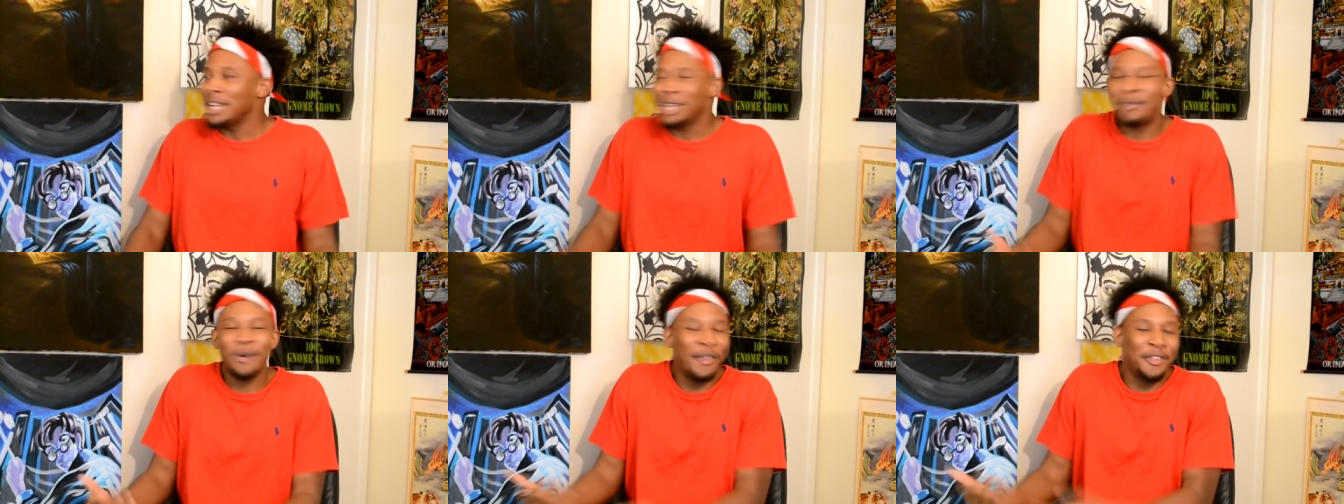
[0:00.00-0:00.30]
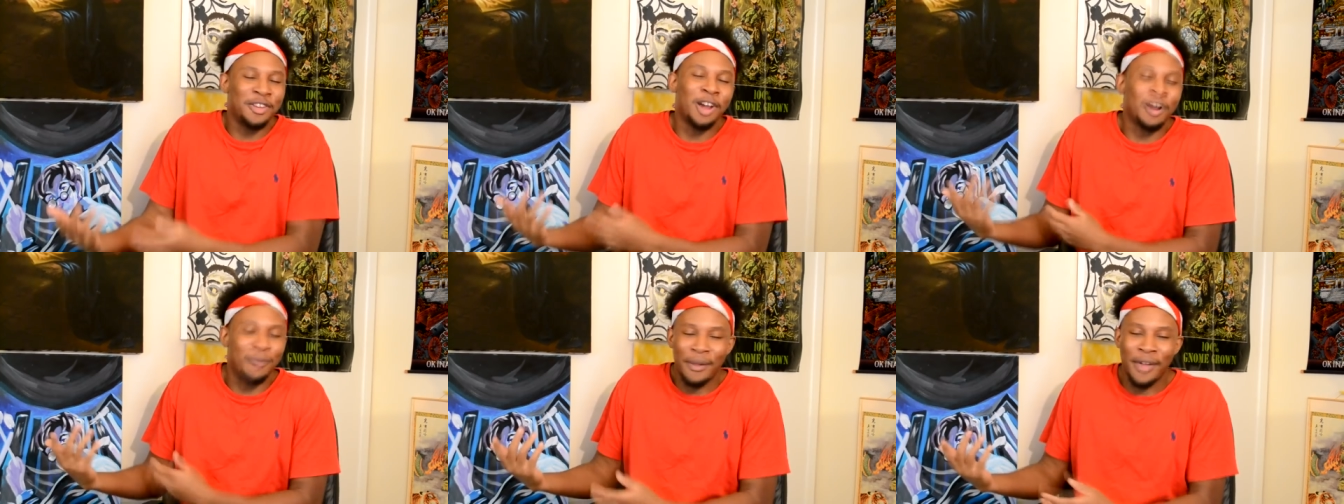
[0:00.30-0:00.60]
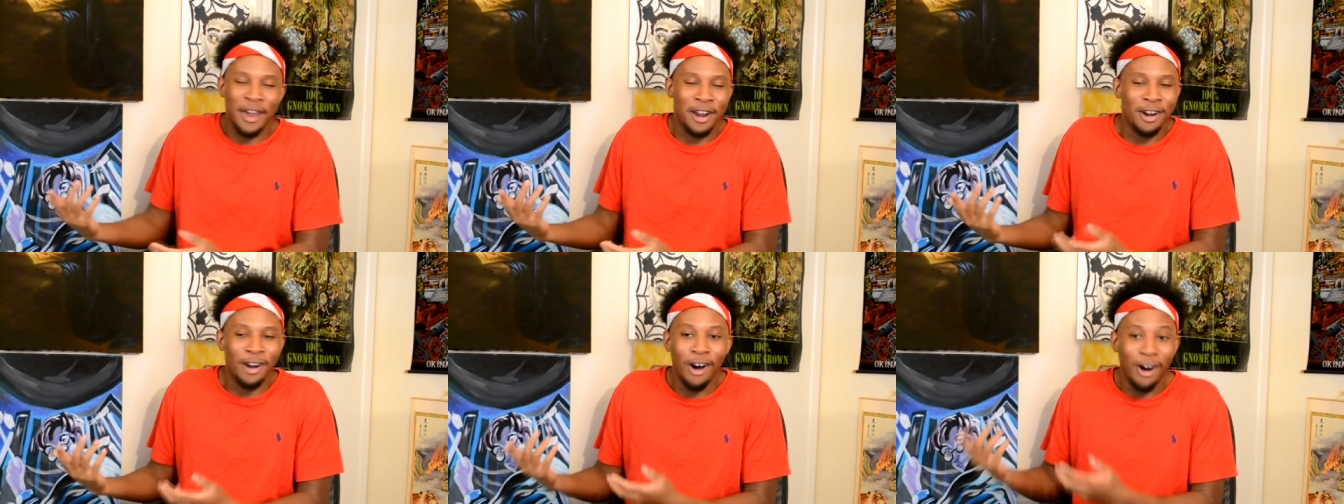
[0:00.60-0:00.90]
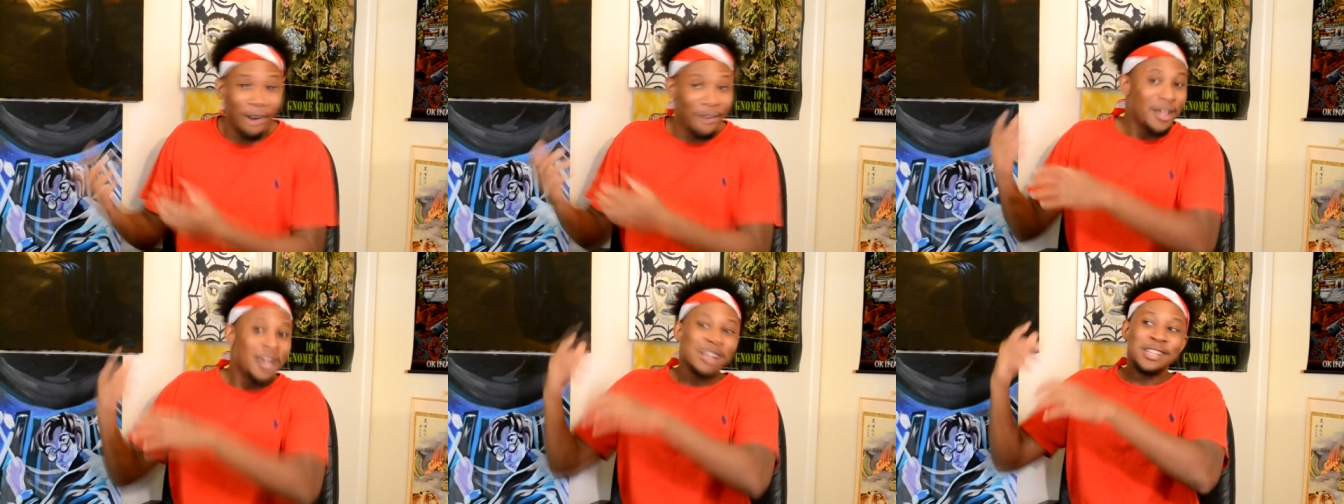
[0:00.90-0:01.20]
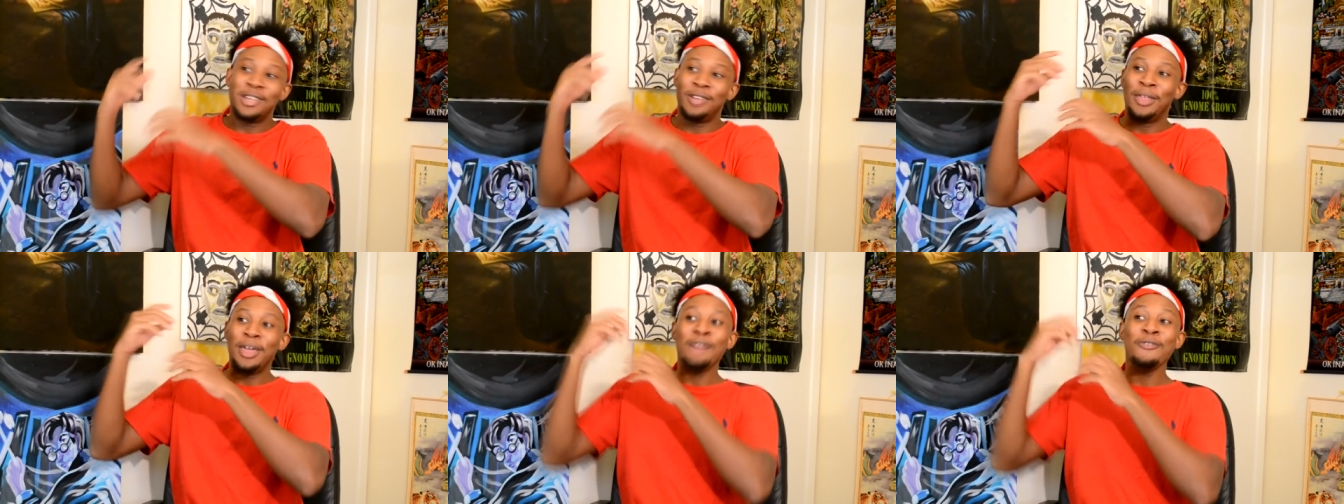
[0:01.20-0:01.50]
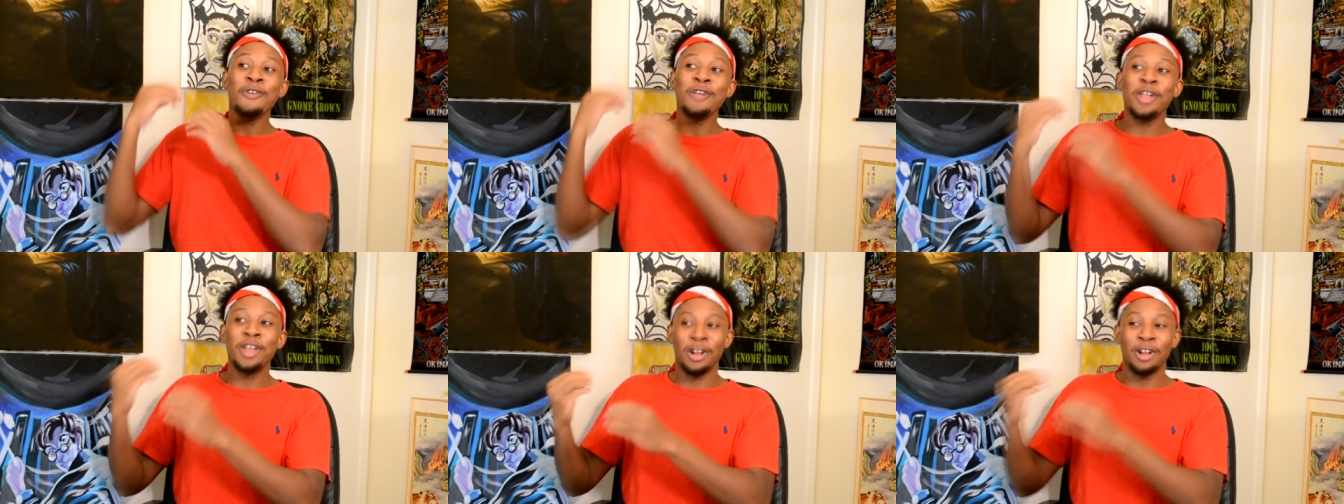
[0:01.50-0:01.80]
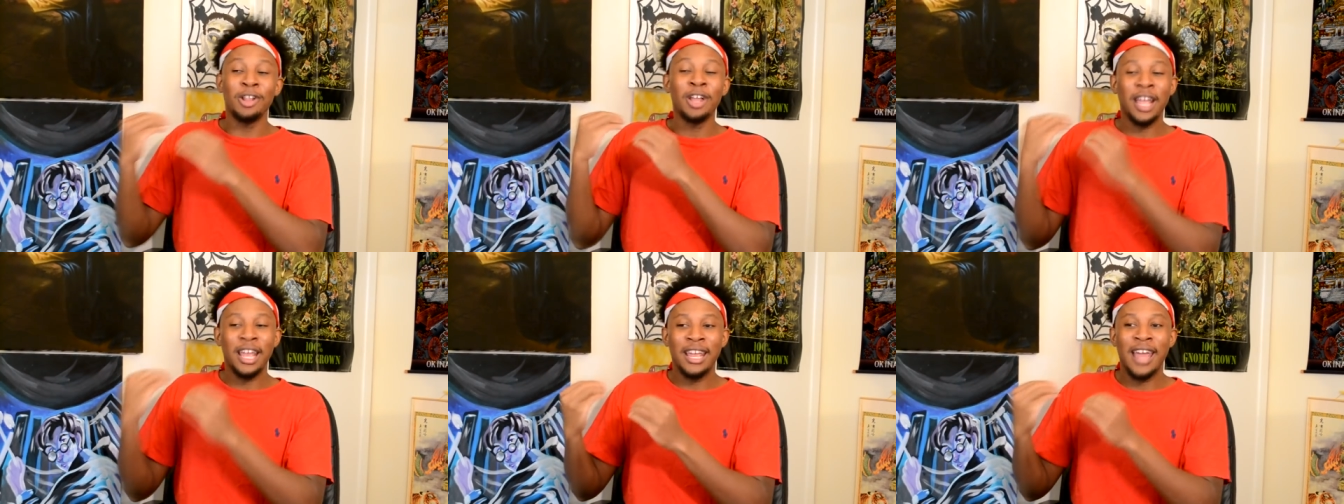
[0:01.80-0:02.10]
don't have to talk about that at all. So they really are
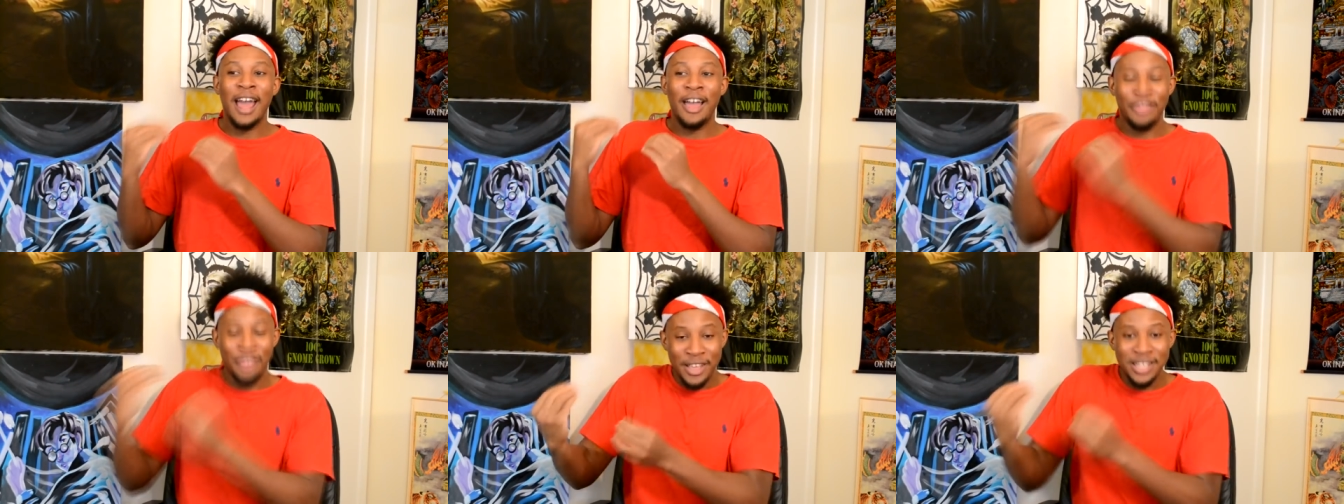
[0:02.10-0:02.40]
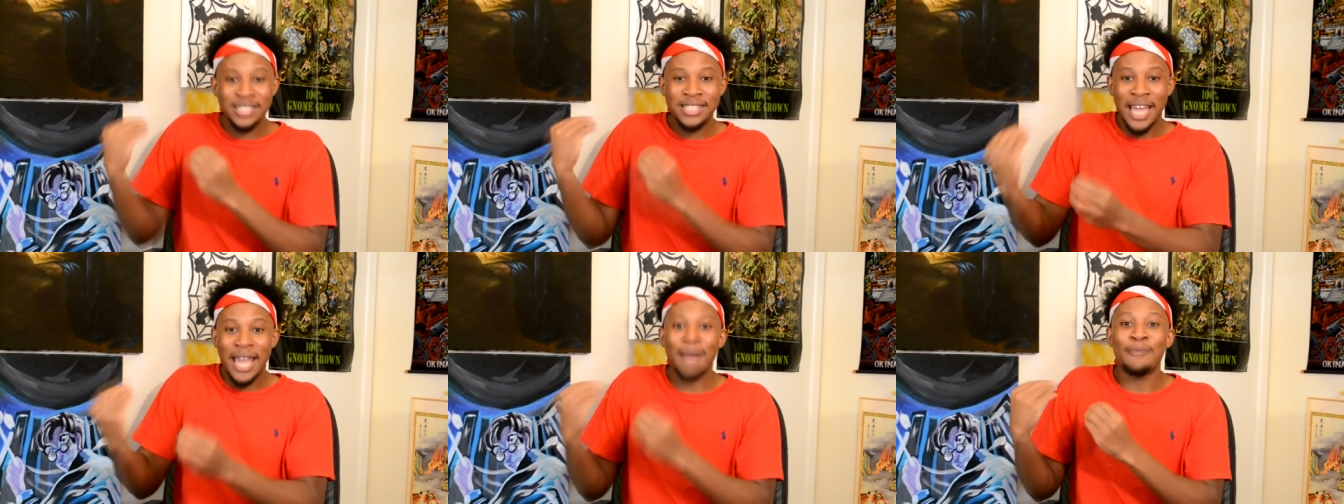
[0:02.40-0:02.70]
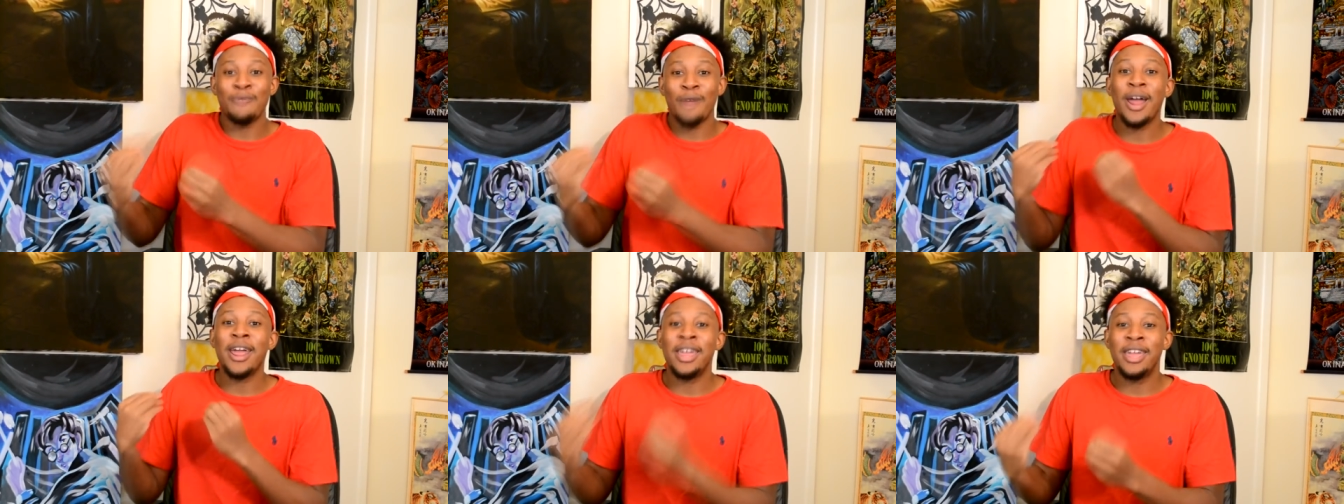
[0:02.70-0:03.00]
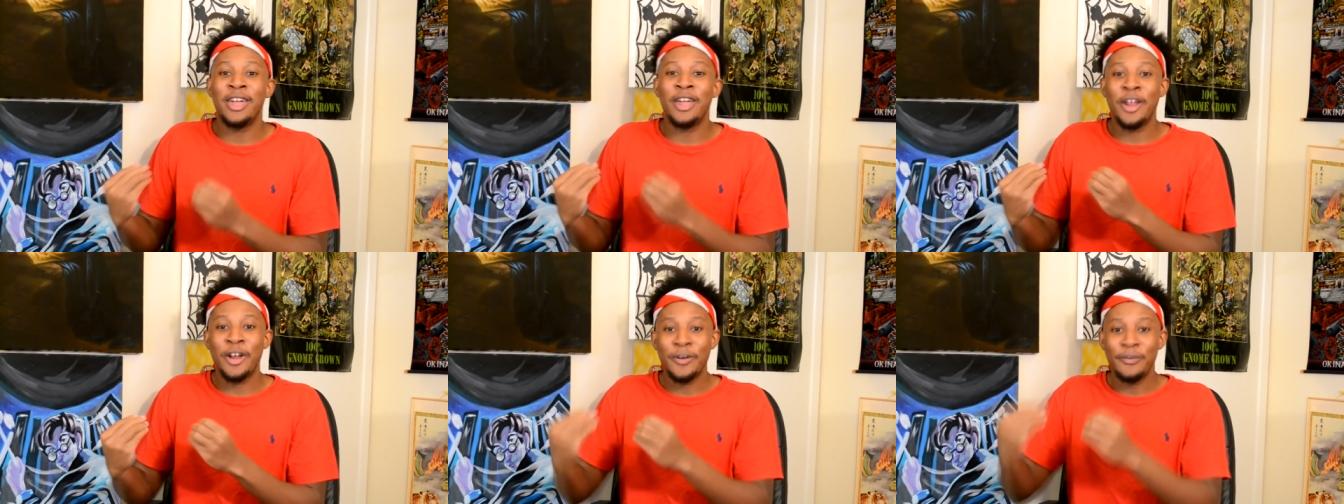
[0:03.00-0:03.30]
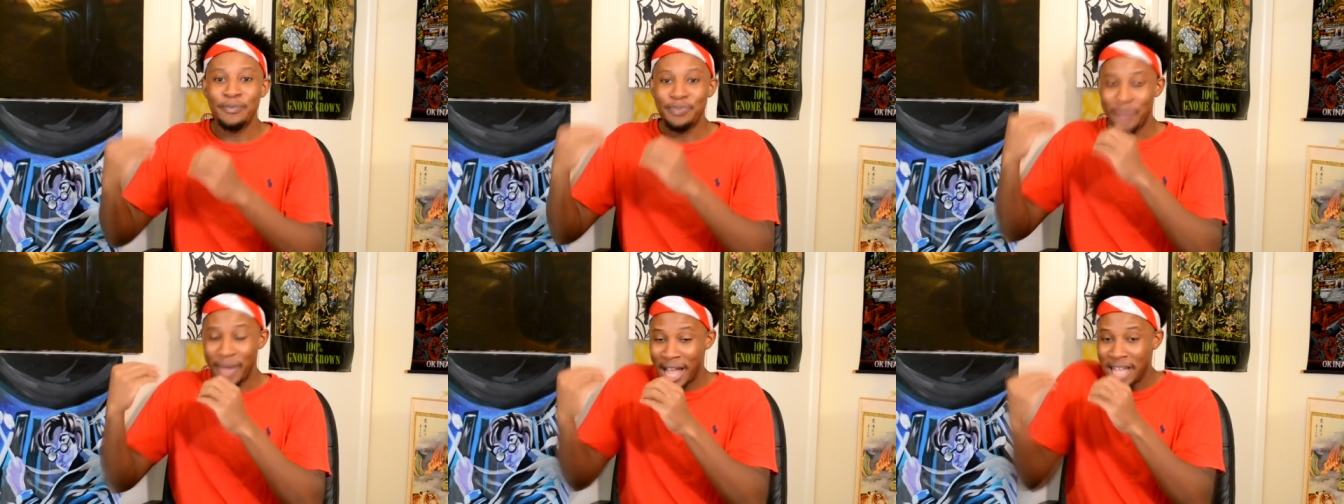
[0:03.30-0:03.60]
looking at this game right here